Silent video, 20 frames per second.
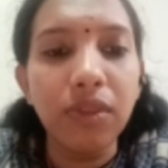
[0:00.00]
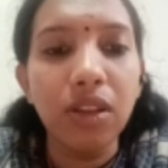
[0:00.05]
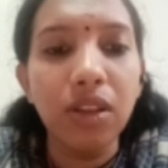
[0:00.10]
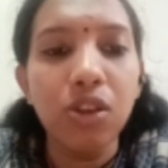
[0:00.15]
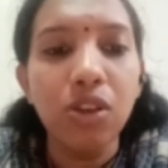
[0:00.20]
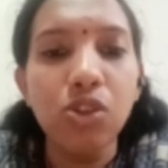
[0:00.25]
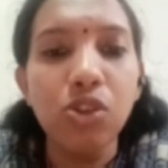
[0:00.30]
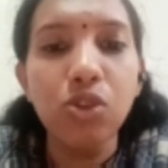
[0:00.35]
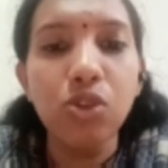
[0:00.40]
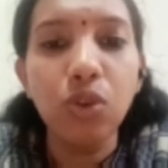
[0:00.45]

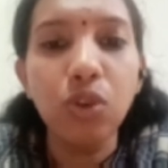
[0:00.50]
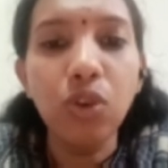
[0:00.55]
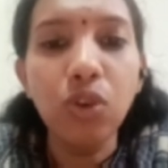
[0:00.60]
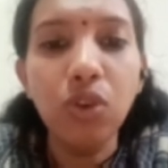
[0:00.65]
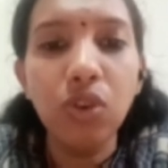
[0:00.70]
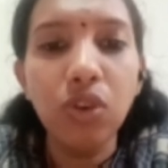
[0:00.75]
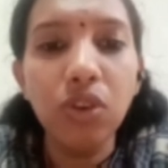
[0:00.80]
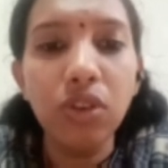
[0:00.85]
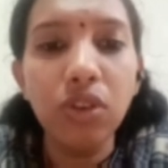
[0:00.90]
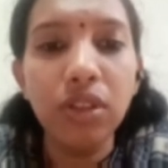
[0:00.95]

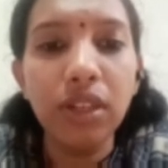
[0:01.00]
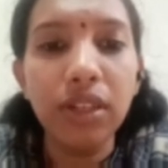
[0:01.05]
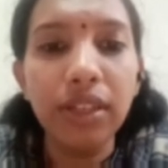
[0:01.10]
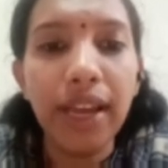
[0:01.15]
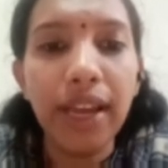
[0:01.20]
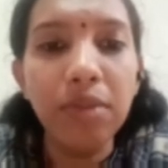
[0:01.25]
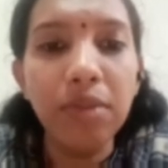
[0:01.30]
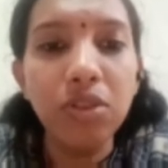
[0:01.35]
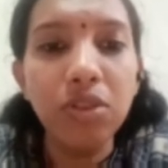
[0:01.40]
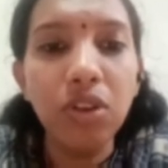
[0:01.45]
The
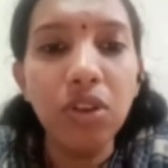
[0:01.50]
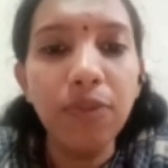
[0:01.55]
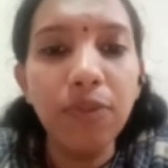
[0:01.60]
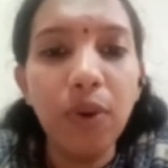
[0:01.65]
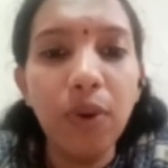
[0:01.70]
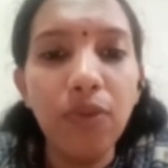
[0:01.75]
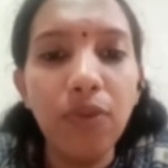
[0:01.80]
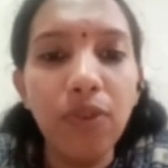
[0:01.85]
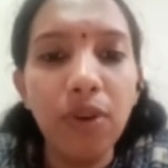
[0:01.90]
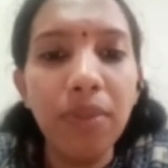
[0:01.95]
types of
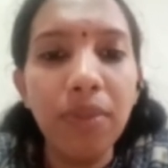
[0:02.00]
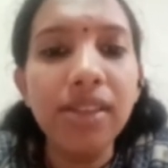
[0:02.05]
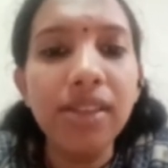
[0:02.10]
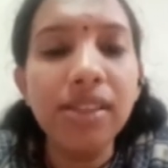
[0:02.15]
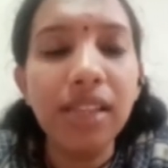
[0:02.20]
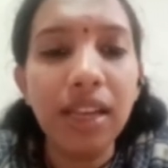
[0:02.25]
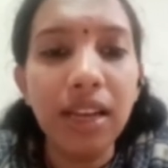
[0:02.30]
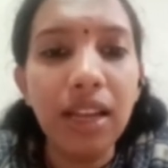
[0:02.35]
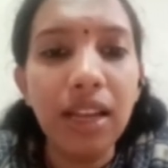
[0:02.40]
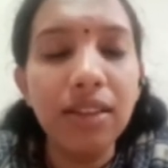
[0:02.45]
performance
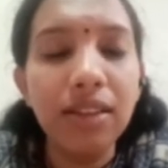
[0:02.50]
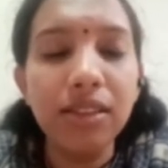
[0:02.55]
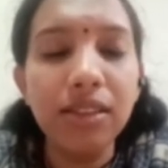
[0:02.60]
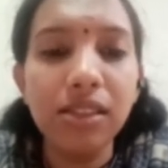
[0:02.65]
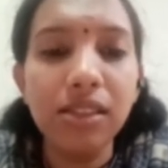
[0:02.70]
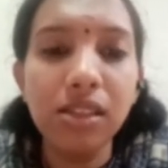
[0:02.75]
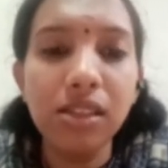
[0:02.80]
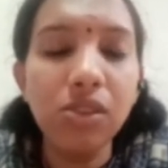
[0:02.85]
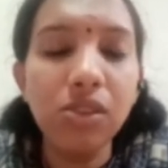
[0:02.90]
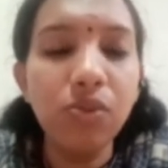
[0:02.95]

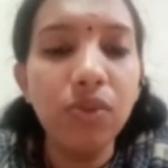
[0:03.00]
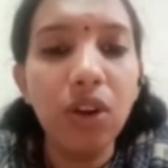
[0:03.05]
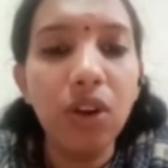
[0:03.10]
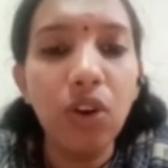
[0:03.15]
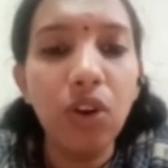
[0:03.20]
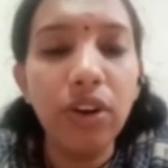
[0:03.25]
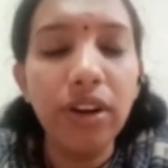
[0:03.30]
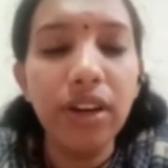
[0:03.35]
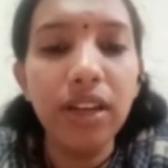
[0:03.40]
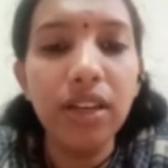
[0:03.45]
analysis is we
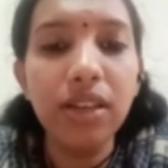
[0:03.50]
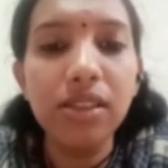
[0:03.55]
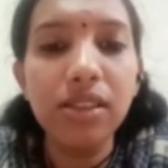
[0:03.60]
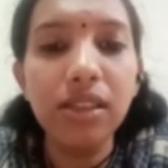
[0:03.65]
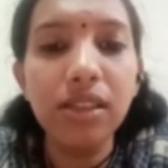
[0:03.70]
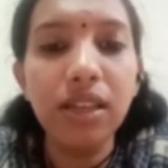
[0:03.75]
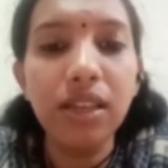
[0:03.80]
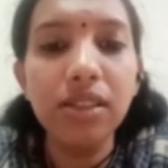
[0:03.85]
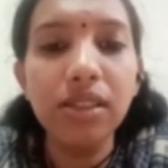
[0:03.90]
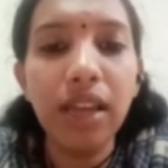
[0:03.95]
already
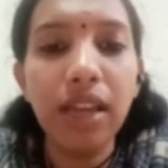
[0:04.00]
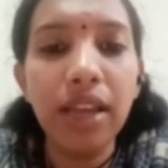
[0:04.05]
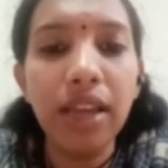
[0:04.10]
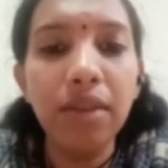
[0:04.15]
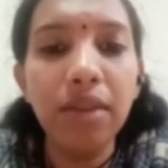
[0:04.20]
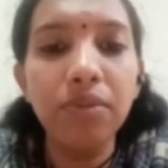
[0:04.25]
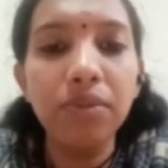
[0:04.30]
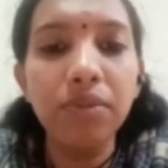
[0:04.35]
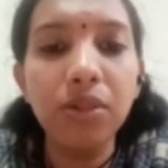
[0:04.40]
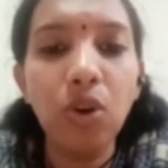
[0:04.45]
discussed
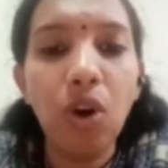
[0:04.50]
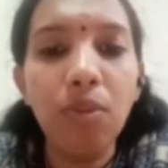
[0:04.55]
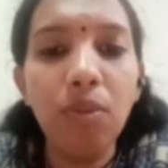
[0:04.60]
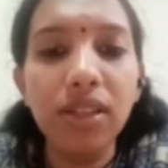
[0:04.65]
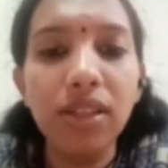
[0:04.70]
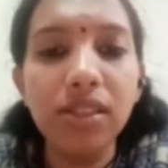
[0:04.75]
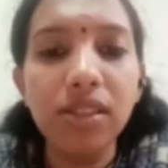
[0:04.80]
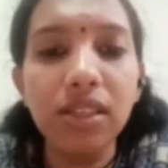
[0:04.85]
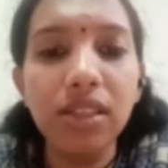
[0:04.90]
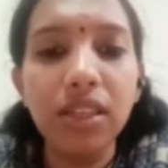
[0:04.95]
time
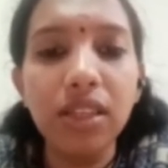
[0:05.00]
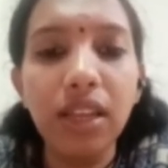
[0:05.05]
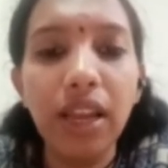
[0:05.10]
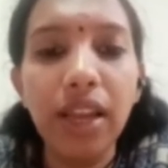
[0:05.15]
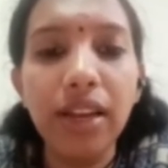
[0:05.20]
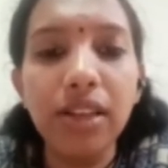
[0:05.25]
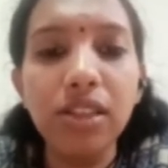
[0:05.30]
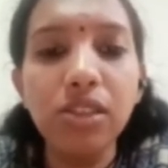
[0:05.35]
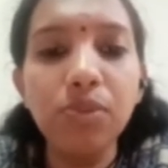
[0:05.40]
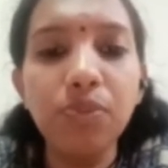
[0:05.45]
complexity
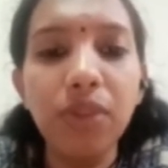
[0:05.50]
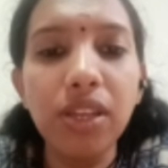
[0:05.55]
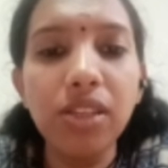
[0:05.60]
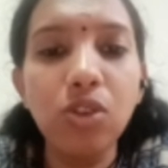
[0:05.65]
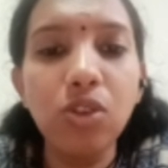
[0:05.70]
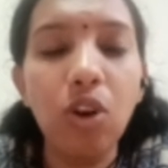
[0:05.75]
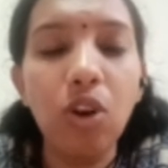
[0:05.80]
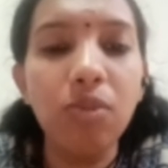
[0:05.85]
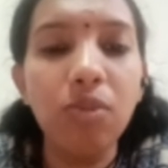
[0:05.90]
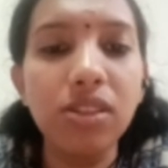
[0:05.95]
and space
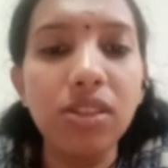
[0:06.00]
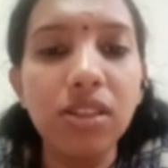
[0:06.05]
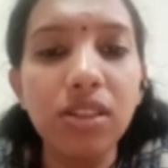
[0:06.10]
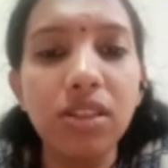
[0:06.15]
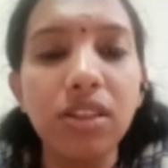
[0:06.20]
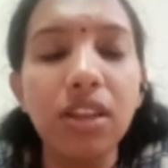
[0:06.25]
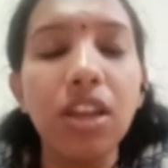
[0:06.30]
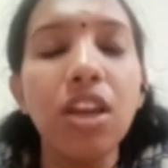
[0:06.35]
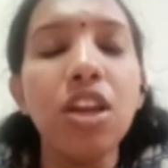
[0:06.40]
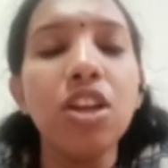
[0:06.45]

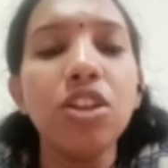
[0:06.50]
complexity.